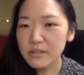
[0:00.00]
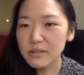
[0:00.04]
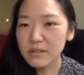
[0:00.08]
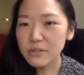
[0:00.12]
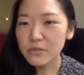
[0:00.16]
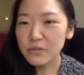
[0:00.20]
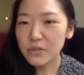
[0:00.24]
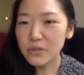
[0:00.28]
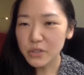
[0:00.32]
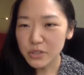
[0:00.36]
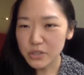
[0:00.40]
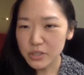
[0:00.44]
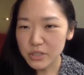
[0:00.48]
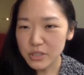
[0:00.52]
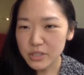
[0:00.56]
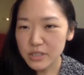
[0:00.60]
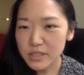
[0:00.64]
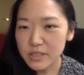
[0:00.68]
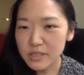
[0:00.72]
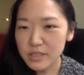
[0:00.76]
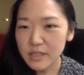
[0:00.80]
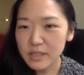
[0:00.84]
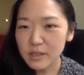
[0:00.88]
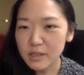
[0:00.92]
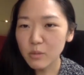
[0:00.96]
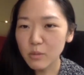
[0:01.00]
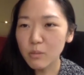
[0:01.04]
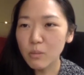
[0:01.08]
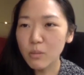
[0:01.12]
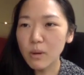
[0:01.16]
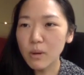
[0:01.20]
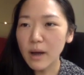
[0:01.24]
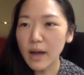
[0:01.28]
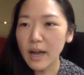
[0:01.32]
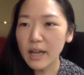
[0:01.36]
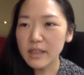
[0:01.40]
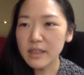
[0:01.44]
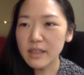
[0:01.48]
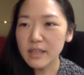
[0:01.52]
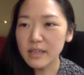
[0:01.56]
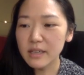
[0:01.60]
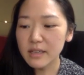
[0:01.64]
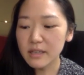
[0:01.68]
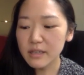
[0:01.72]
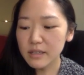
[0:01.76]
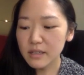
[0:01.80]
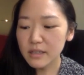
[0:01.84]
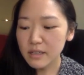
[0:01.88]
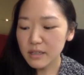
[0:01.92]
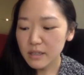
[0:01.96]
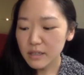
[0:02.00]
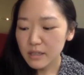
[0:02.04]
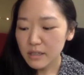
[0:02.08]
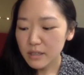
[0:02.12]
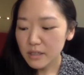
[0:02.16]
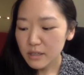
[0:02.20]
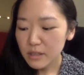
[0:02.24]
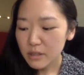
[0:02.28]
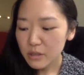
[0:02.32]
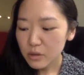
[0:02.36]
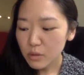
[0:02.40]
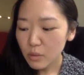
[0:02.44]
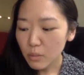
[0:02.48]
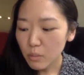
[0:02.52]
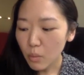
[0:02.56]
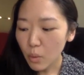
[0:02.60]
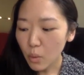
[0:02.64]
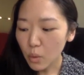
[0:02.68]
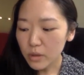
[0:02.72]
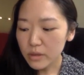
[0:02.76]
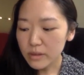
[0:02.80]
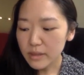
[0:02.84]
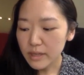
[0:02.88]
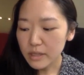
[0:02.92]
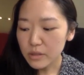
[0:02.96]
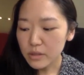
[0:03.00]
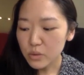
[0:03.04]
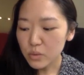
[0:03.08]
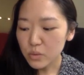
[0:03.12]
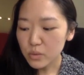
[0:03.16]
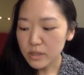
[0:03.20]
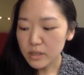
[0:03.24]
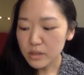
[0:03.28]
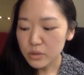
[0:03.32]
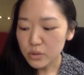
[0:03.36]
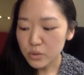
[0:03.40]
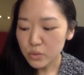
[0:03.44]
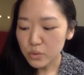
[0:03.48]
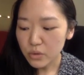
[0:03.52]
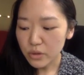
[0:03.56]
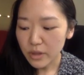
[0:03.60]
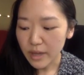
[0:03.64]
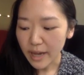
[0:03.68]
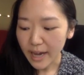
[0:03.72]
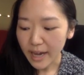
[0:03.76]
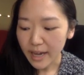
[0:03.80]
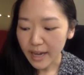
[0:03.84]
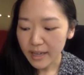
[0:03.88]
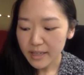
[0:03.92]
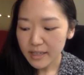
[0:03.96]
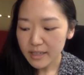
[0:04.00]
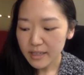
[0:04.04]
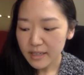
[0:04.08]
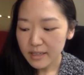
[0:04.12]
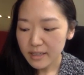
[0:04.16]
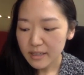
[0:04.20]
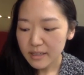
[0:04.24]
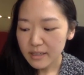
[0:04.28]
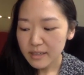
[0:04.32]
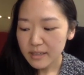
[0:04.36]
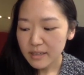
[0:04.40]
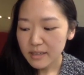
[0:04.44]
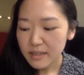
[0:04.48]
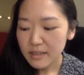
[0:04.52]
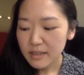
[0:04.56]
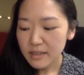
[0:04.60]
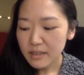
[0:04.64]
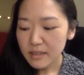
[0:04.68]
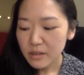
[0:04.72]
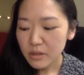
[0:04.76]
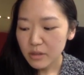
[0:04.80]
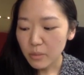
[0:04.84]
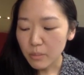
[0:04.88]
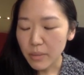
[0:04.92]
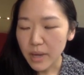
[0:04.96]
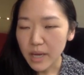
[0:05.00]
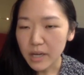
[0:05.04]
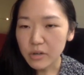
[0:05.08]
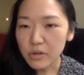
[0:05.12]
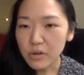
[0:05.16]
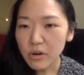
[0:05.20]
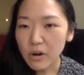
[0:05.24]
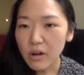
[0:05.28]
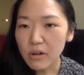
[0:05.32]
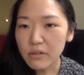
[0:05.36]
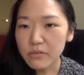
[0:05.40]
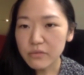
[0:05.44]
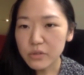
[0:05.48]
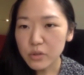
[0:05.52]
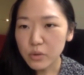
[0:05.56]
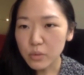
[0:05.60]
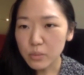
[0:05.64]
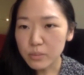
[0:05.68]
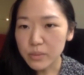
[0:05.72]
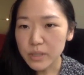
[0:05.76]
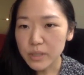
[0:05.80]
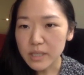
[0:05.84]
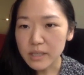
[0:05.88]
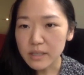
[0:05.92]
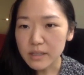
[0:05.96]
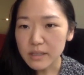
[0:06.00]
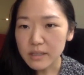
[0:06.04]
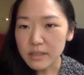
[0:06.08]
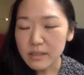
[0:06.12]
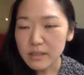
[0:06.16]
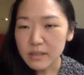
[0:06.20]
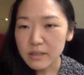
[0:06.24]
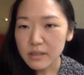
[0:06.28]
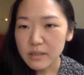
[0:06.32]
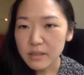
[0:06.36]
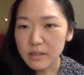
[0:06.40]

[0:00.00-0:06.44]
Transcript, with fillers: first and the, i think the more that you can do that the better off you'll be